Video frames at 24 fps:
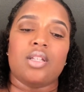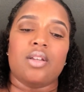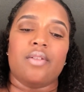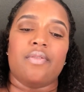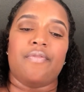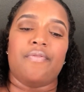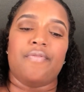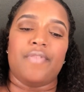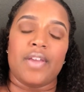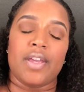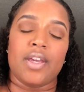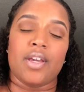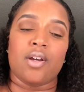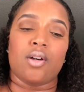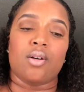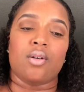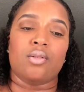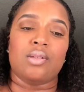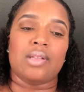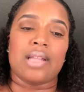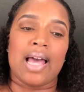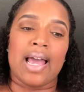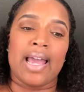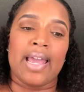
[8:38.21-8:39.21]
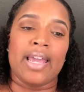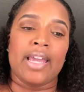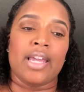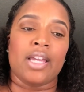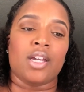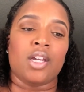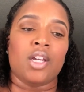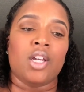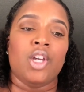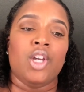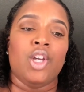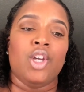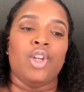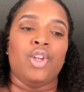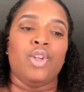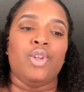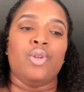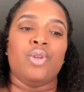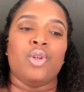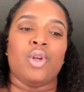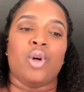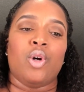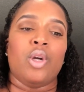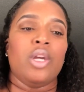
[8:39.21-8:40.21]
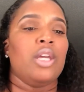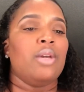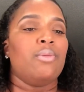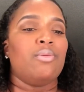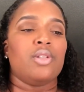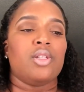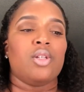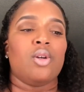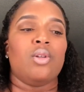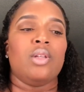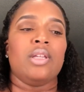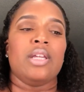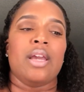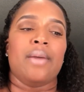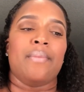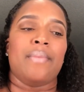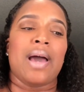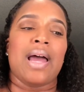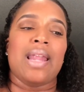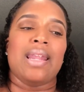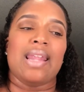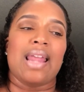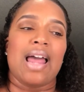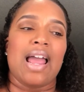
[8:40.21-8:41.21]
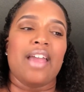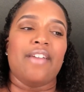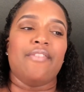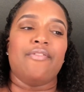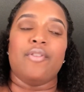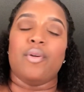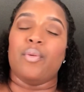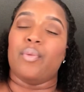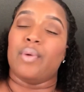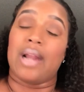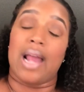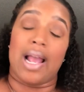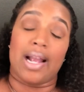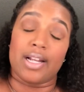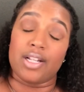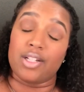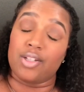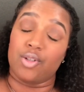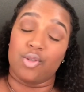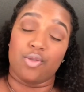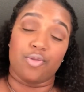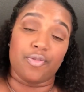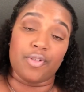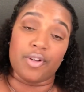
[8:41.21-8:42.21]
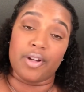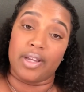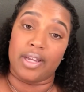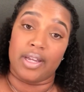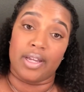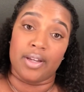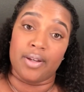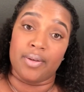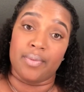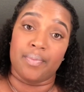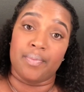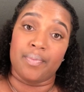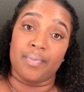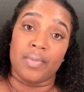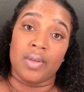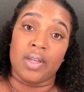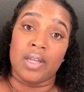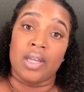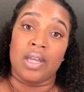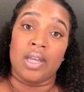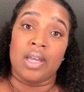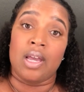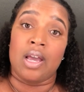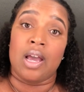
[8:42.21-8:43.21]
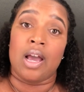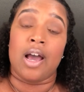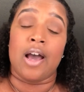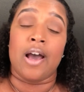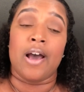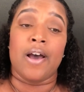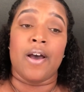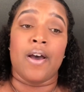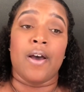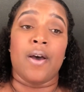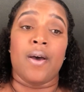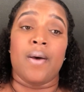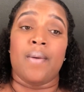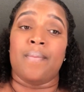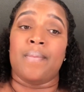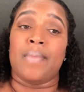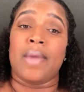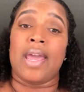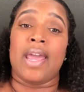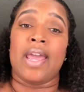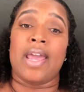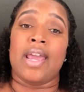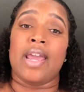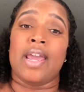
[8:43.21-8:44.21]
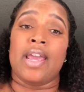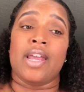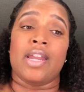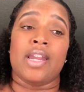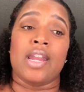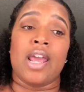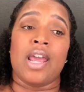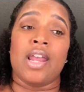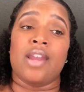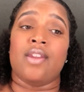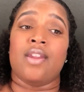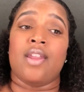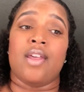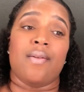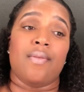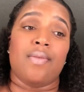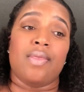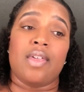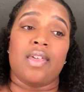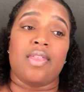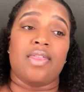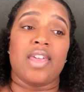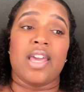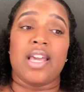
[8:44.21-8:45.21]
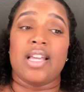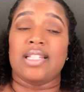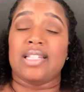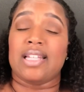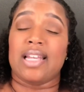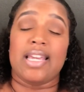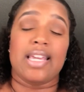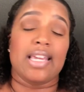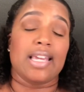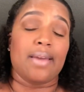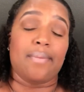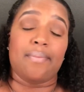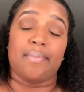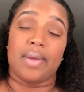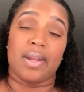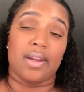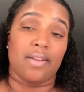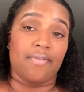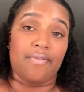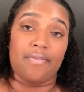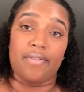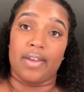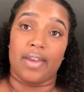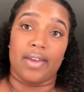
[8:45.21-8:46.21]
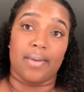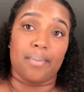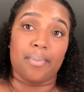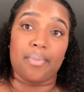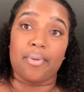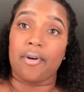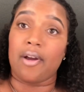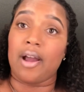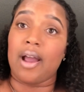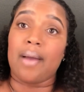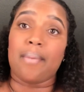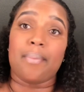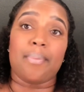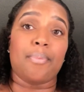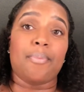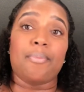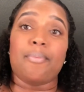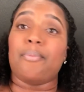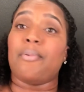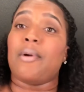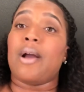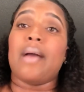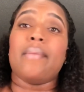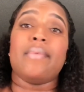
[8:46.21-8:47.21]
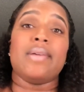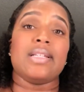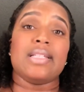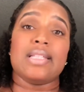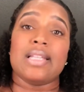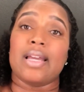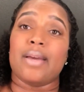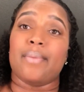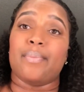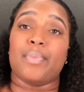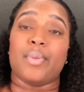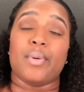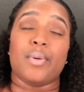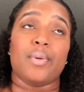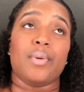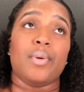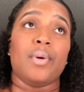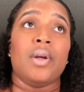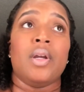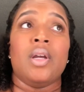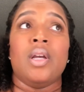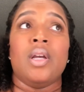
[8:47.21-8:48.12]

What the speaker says: feel like, he was only in my life for what I could do for him. And the things that he can benefit. Prime example,